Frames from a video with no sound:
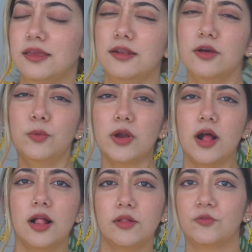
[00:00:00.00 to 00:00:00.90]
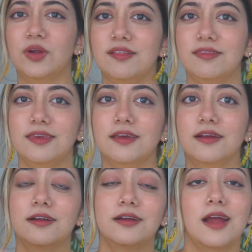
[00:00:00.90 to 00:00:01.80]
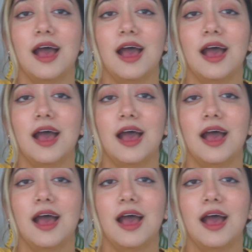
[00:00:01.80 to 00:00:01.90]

we're all friends here,